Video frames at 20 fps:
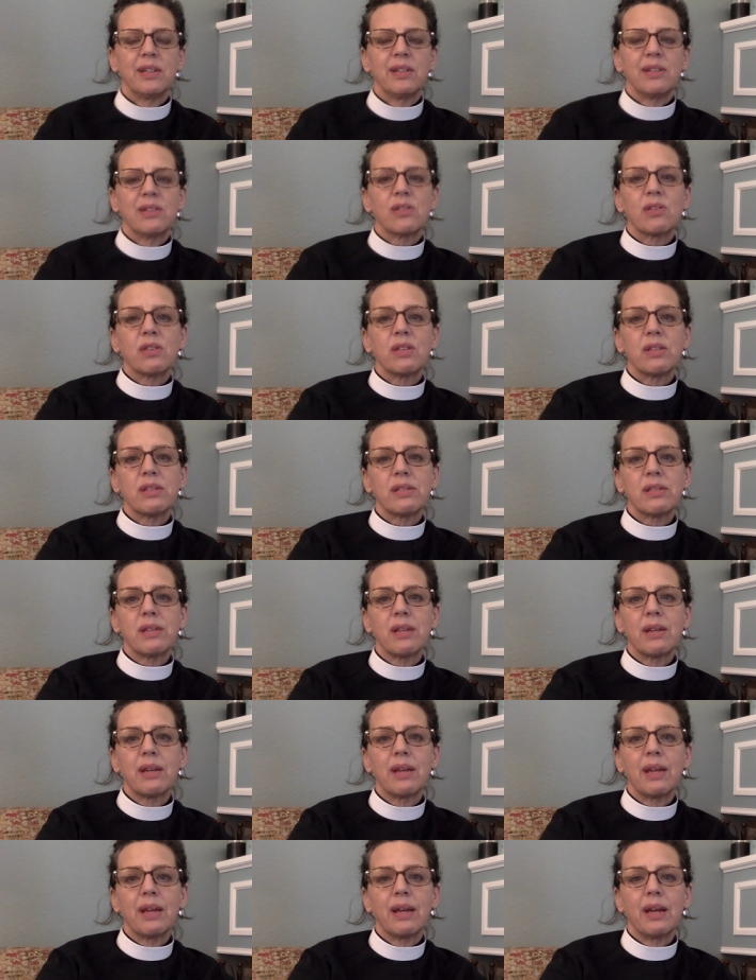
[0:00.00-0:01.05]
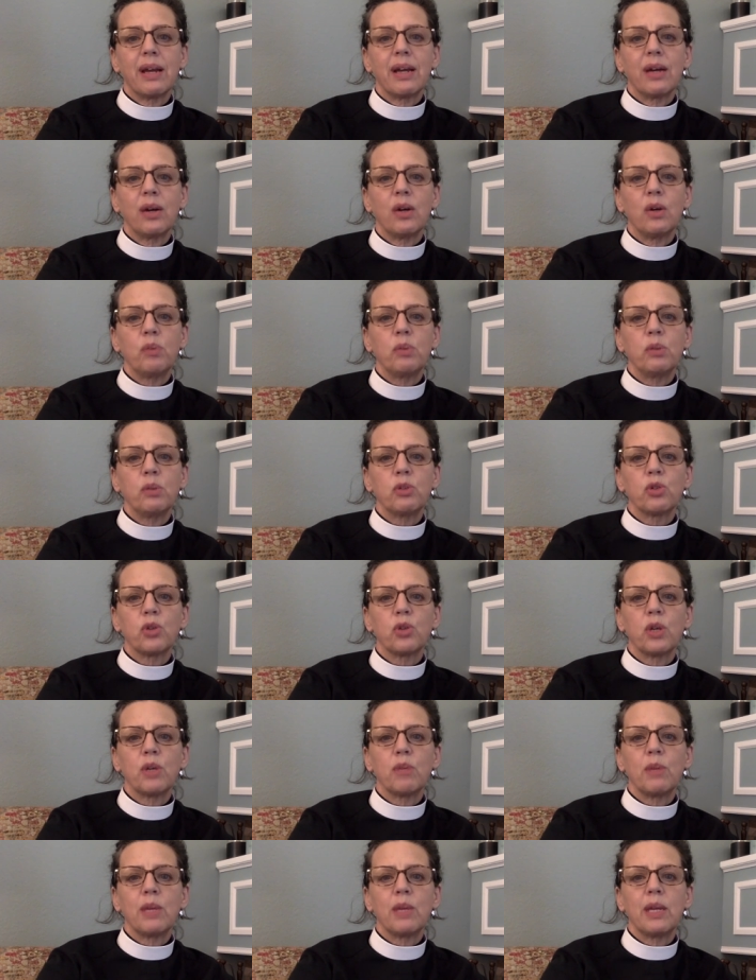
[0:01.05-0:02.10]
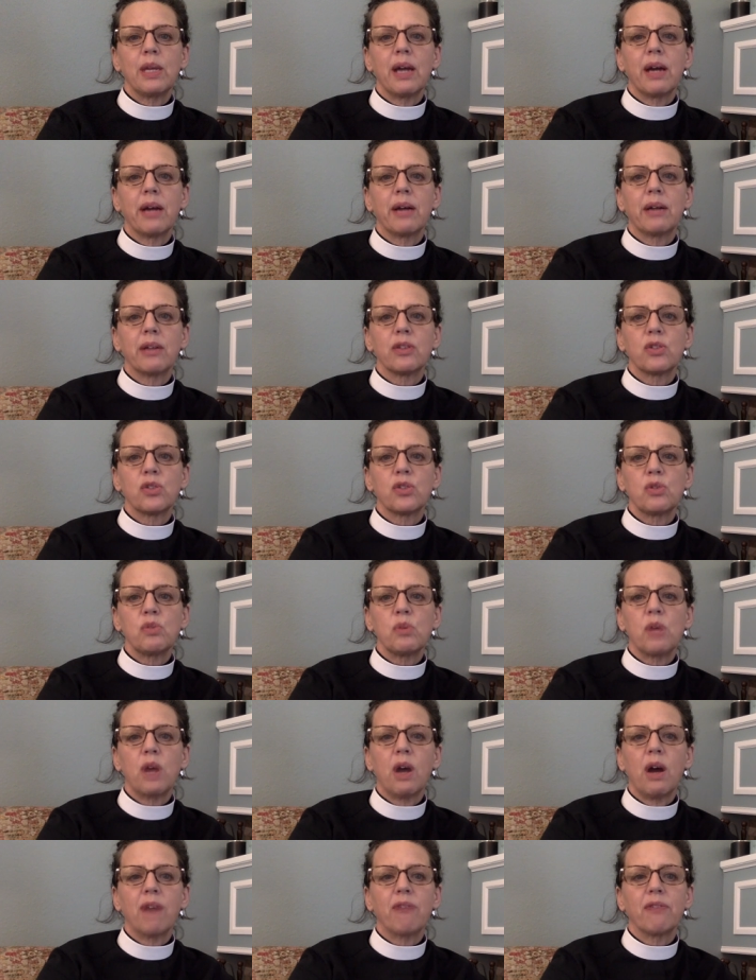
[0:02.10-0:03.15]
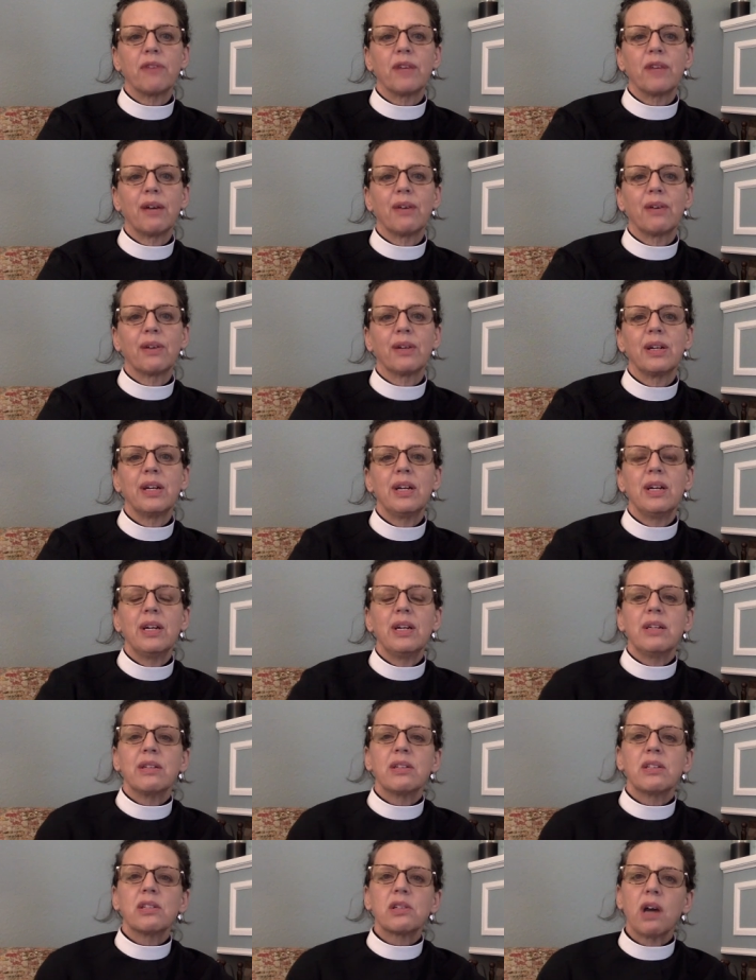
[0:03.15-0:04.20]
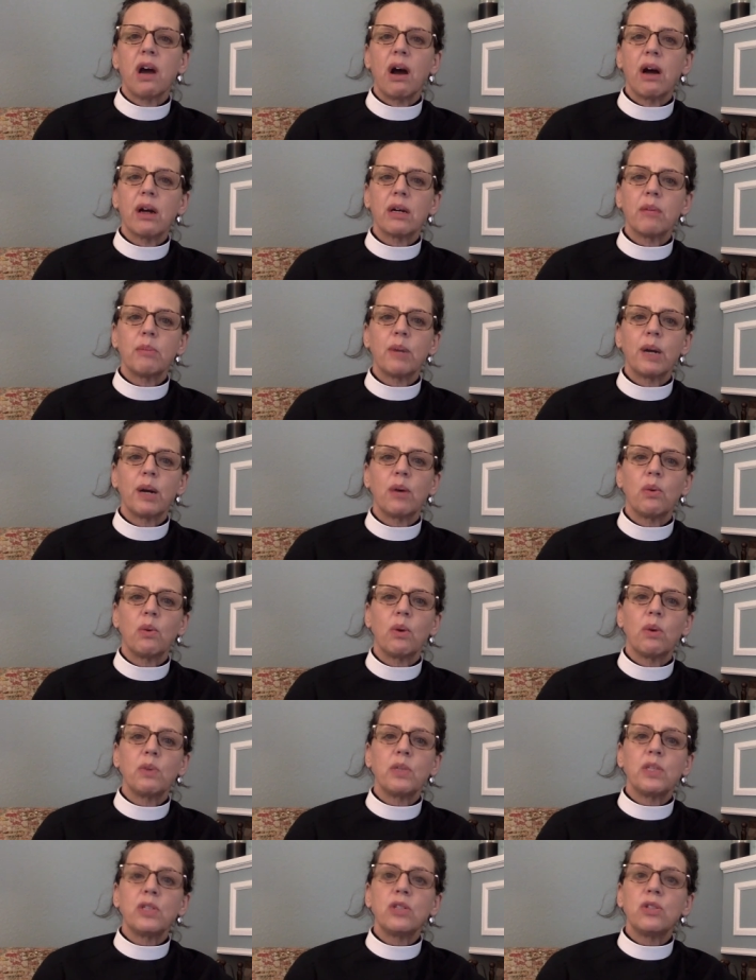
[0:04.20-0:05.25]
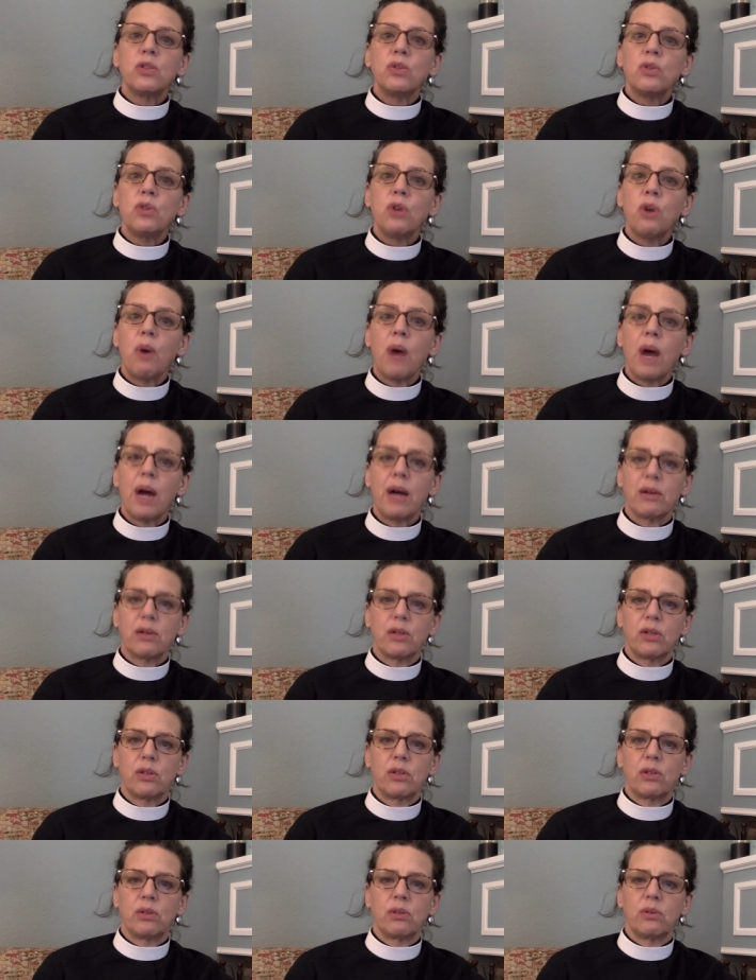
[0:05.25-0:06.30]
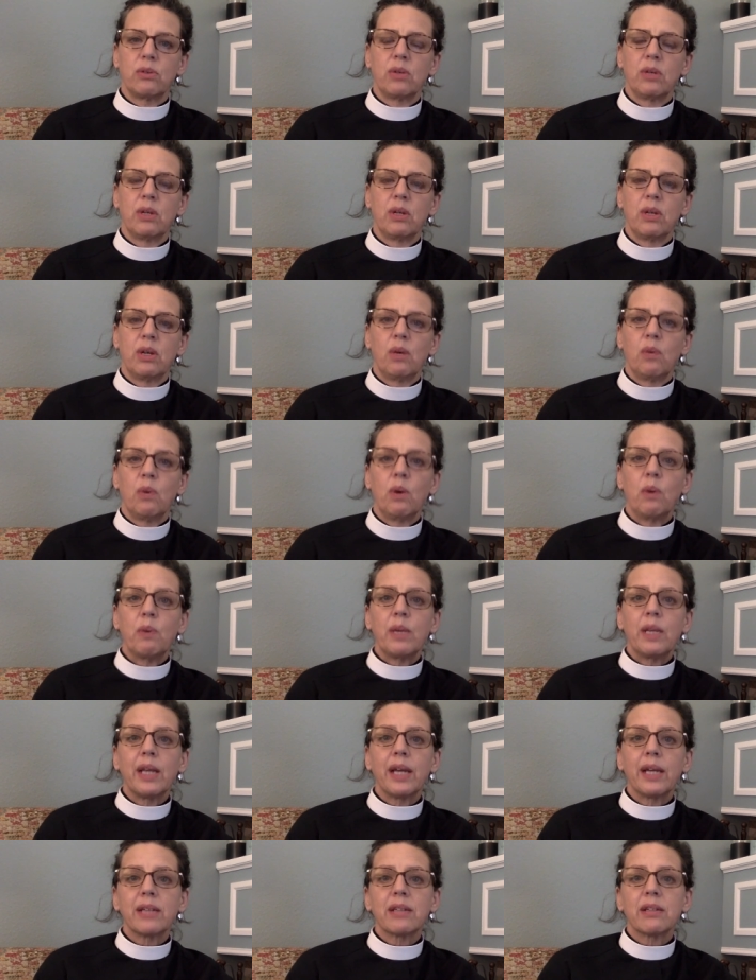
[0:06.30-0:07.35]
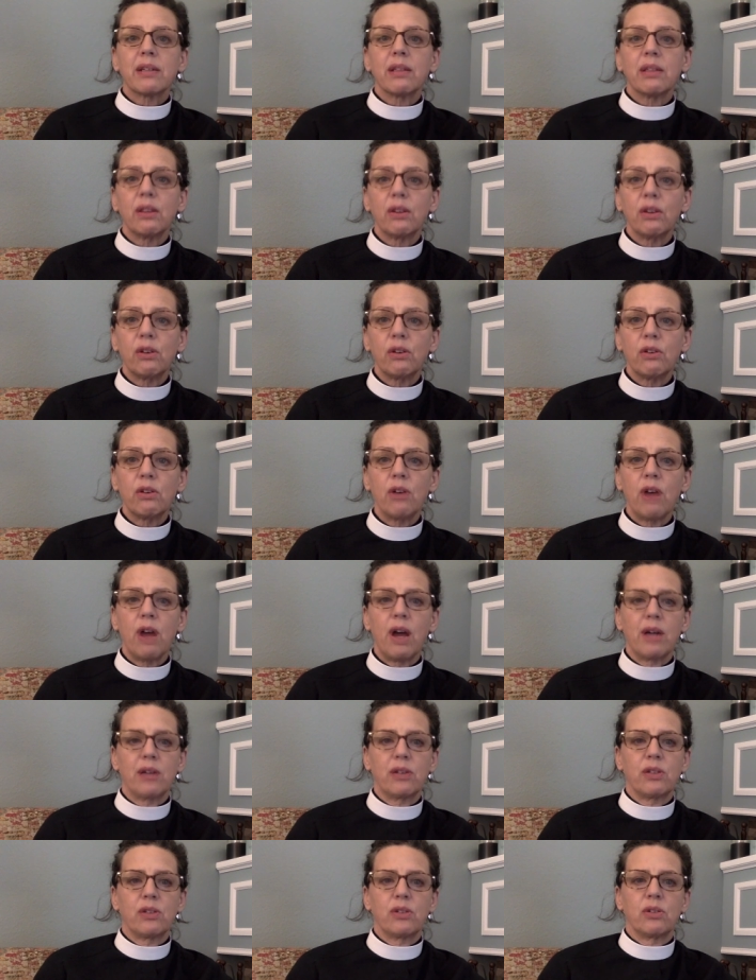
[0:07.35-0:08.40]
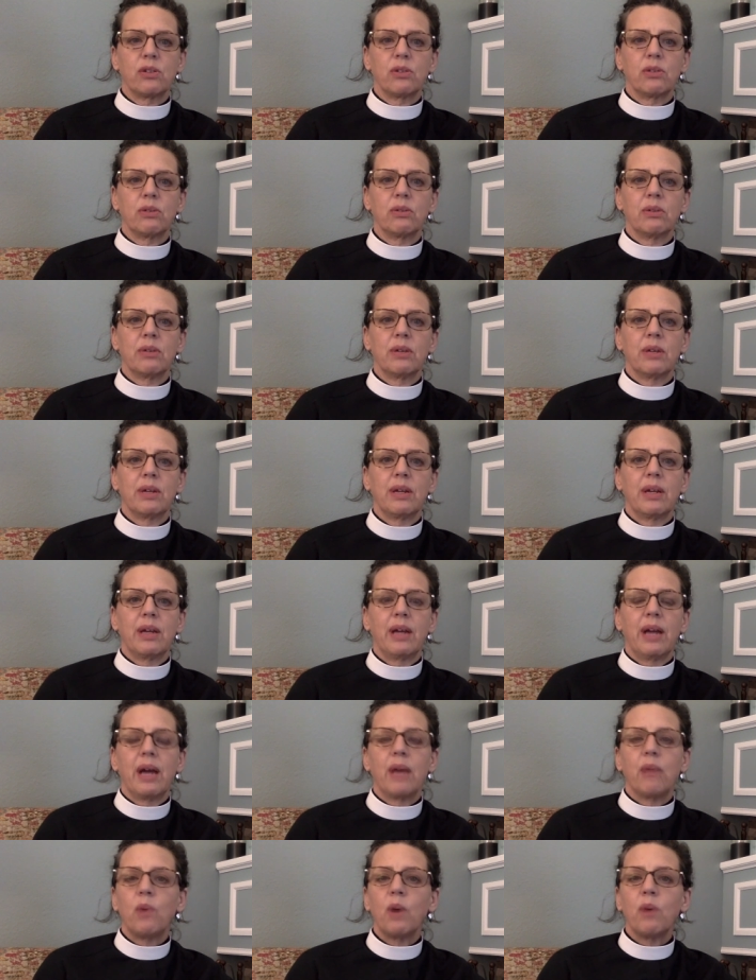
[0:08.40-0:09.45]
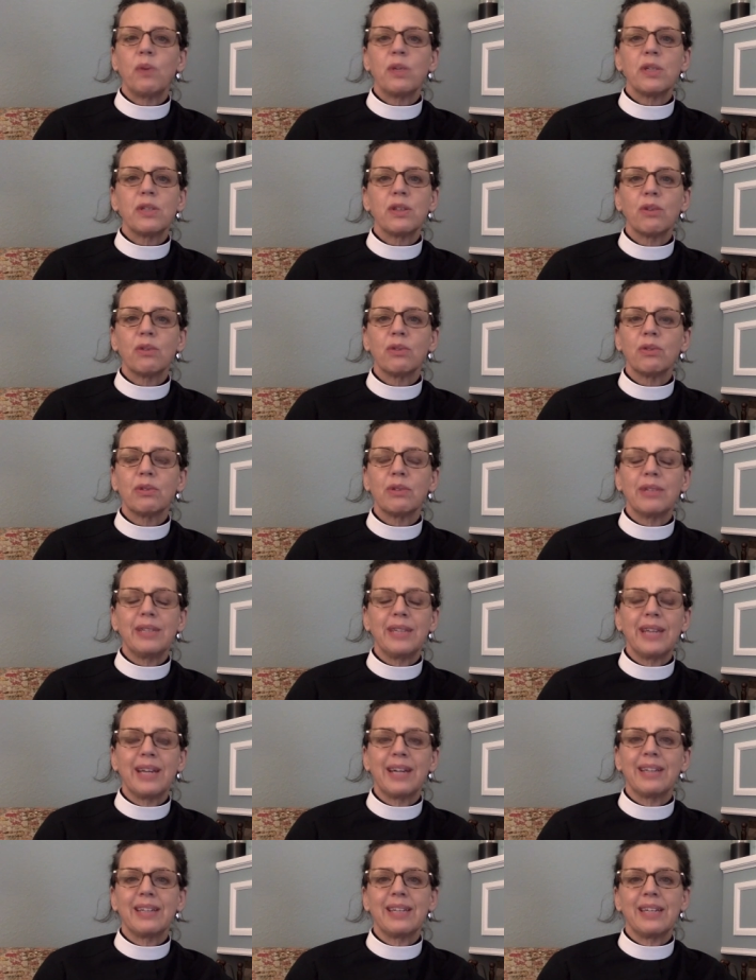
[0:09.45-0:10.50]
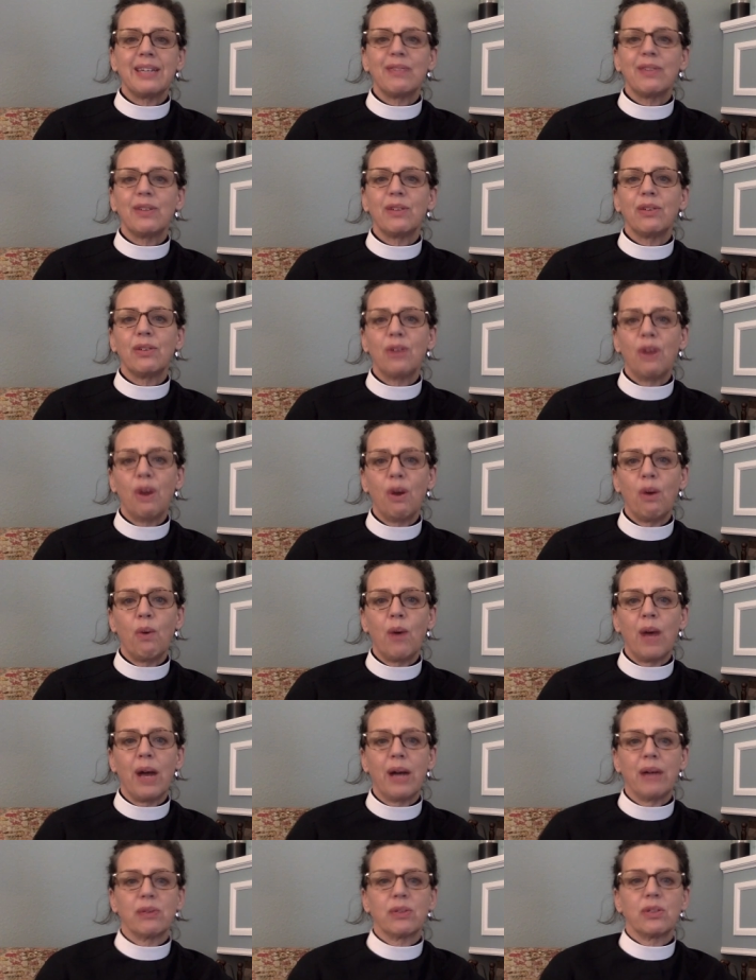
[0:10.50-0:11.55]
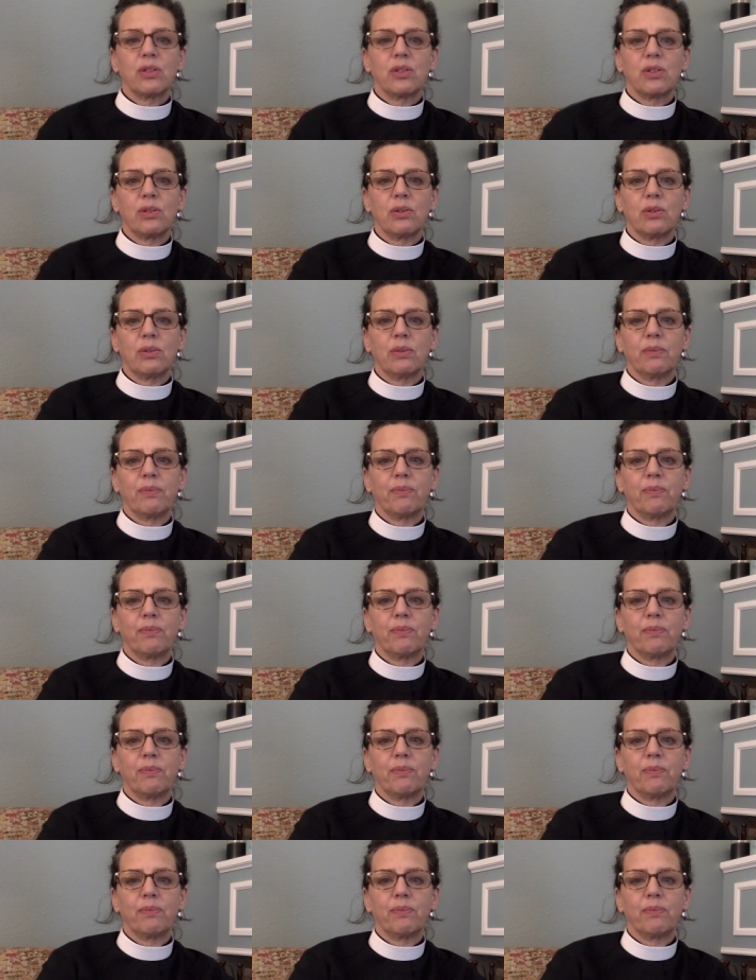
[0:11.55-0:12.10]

So, this Sunday, I hope you'll join me on our Zoom coffee hour to talk about what we do know how to do, what we'd like to learn how to do, and what we don't yet even know how to do.